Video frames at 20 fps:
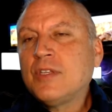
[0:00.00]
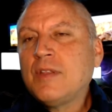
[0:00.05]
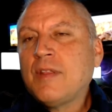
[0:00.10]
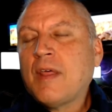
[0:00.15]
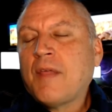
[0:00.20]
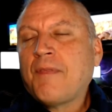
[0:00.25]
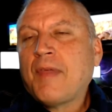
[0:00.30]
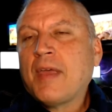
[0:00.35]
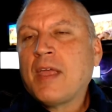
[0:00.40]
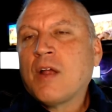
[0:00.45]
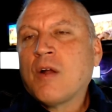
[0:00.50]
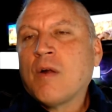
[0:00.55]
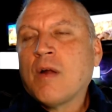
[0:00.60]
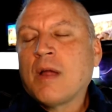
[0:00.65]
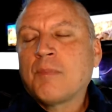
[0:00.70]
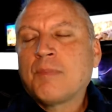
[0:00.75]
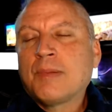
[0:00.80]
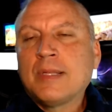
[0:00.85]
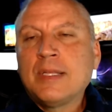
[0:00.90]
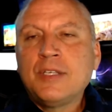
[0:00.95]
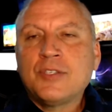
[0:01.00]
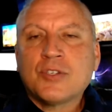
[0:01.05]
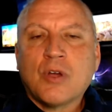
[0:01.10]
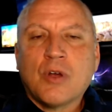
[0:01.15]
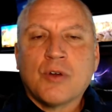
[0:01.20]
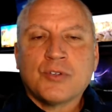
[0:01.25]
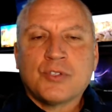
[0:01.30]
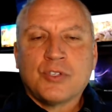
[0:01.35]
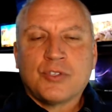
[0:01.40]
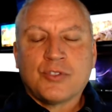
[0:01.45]
that they are on police
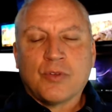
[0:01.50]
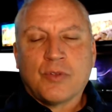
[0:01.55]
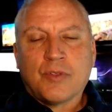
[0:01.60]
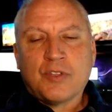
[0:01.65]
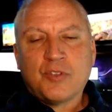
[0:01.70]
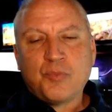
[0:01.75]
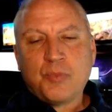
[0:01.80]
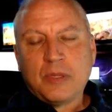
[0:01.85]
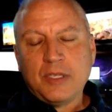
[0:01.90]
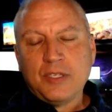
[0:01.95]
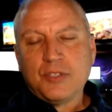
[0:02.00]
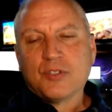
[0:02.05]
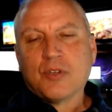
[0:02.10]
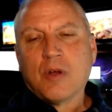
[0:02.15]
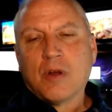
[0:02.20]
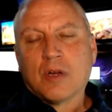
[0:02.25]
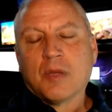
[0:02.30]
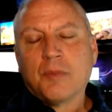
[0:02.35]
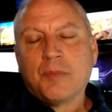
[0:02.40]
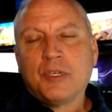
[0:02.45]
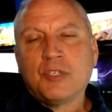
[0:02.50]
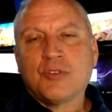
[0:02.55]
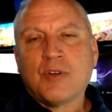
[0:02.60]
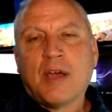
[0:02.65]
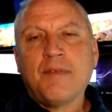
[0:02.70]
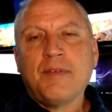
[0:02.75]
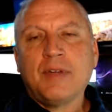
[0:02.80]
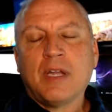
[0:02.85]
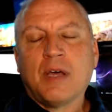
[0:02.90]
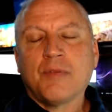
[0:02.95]
cars is so this police car can be
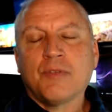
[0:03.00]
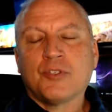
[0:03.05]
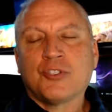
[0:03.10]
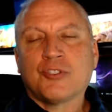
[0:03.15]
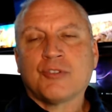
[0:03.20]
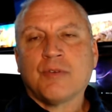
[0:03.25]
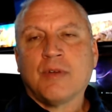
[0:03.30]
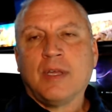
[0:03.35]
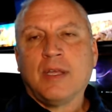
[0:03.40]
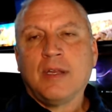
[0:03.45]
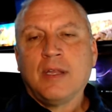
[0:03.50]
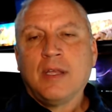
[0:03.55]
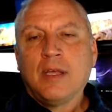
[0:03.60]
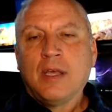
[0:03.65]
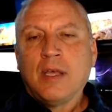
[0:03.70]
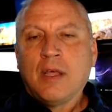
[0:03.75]
driving down the street.